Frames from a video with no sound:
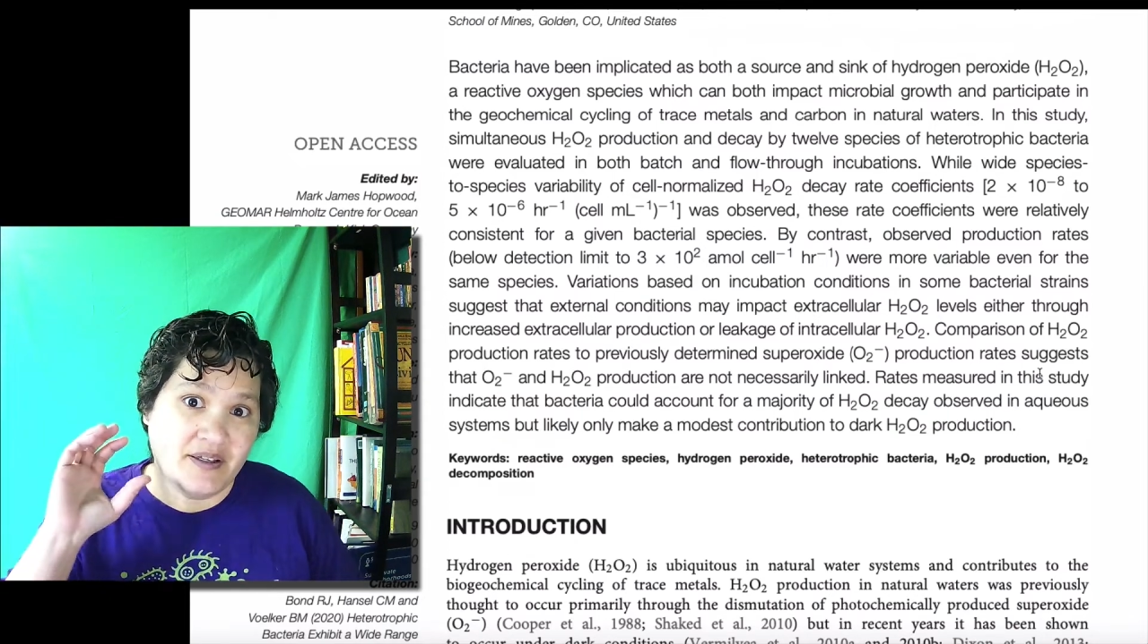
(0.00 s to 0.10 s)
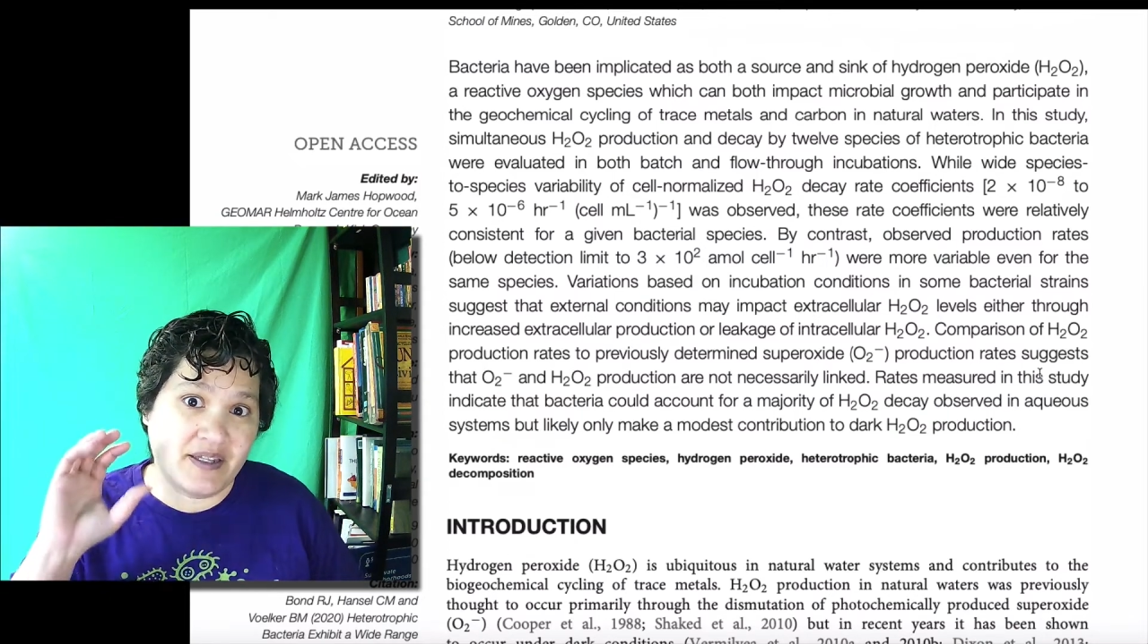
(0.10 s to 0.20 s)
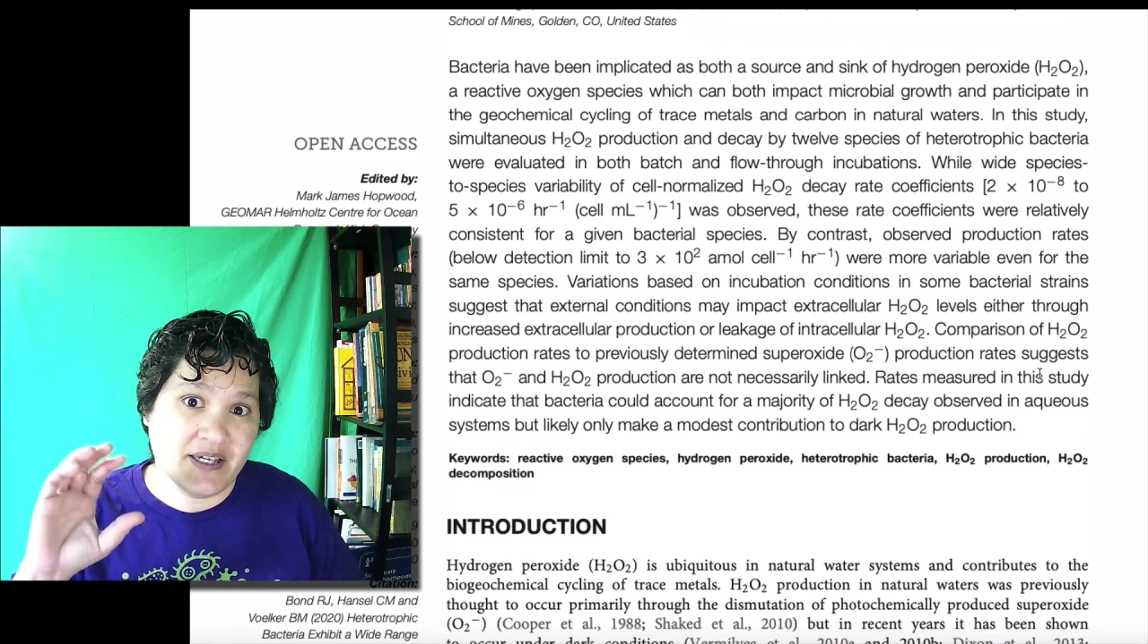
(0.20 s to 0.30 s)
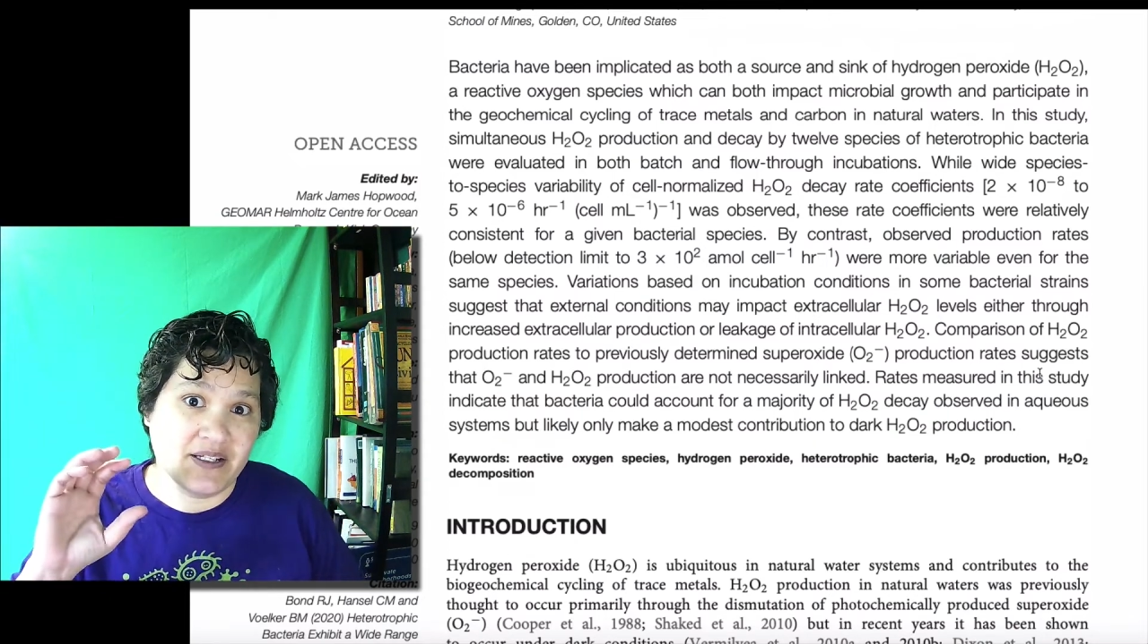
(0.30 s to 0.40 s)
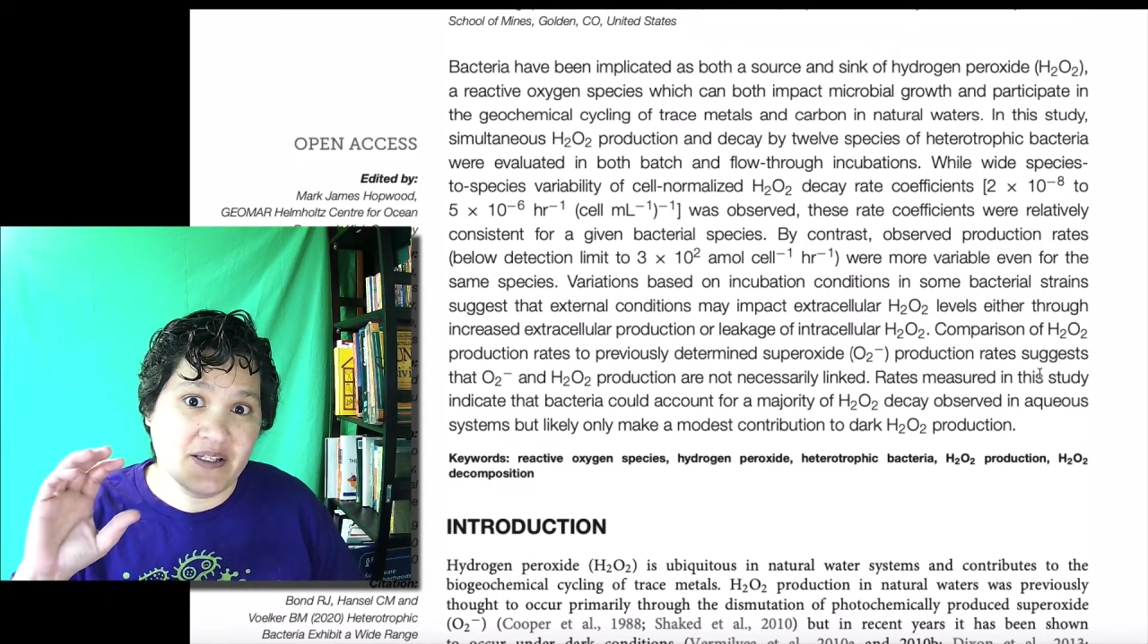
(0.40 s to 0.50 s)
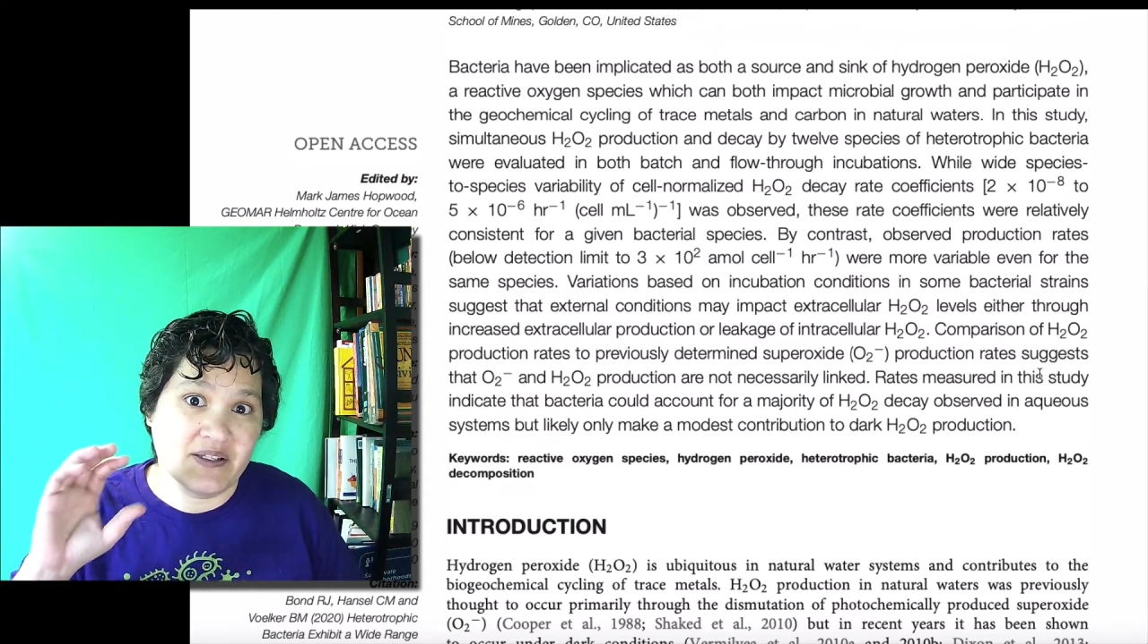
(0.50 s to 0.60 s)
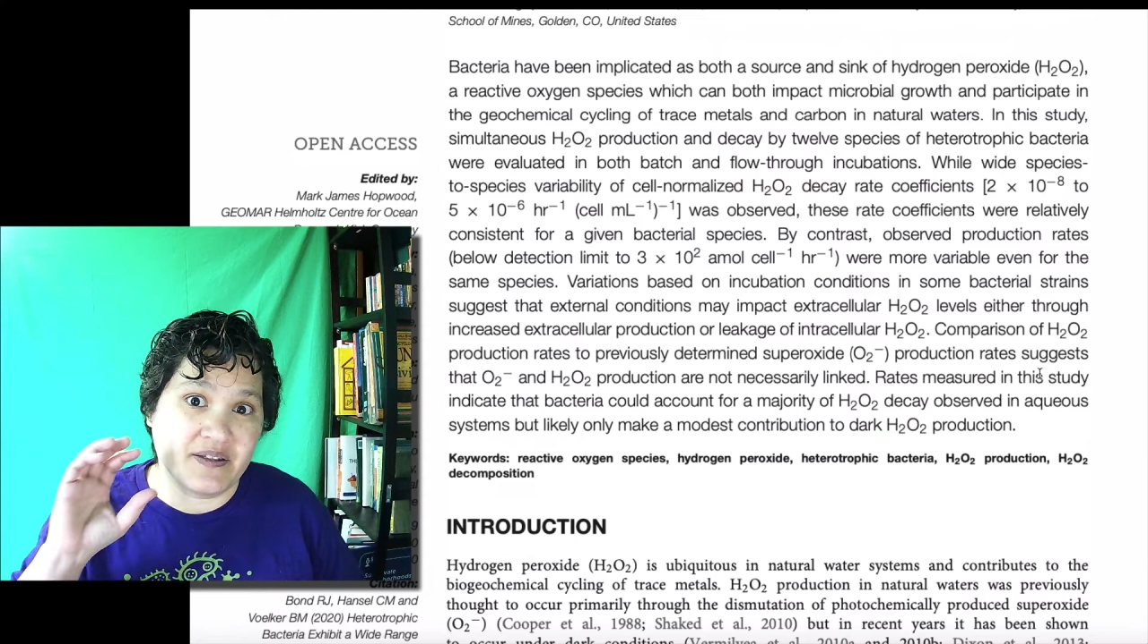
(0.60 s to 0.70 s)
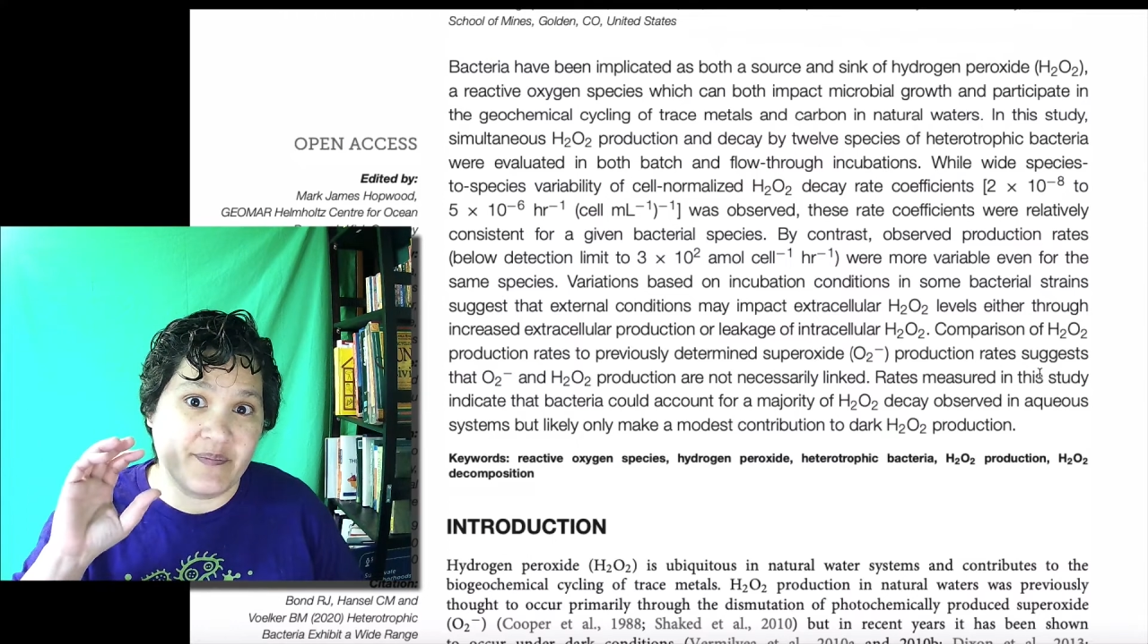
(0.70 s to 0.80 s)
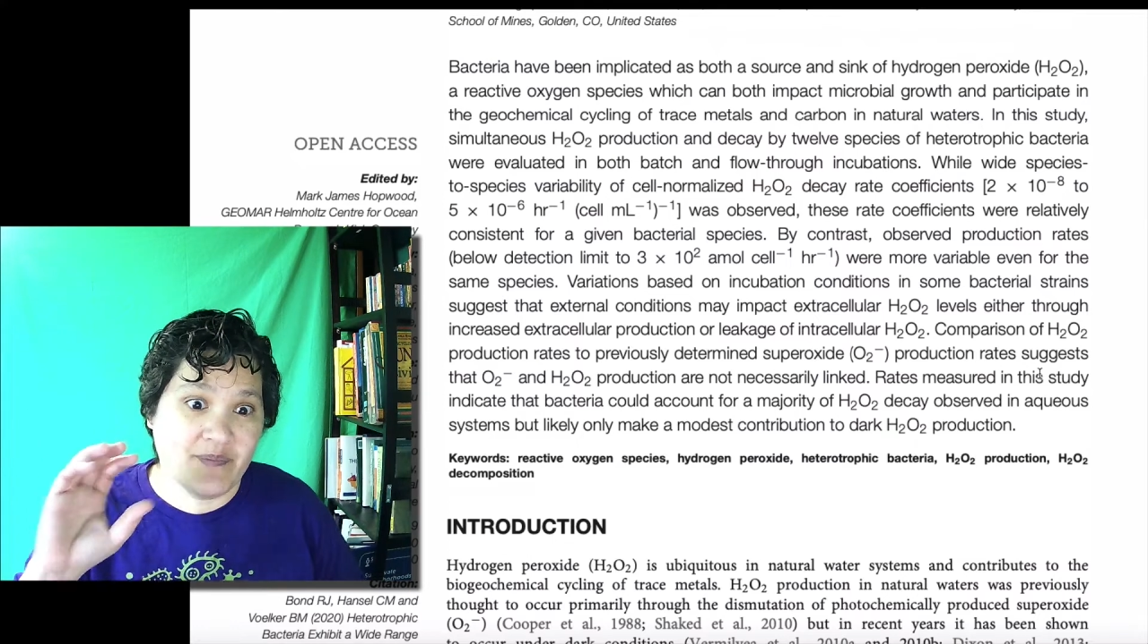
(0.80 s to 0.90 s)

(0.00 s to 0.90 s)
That is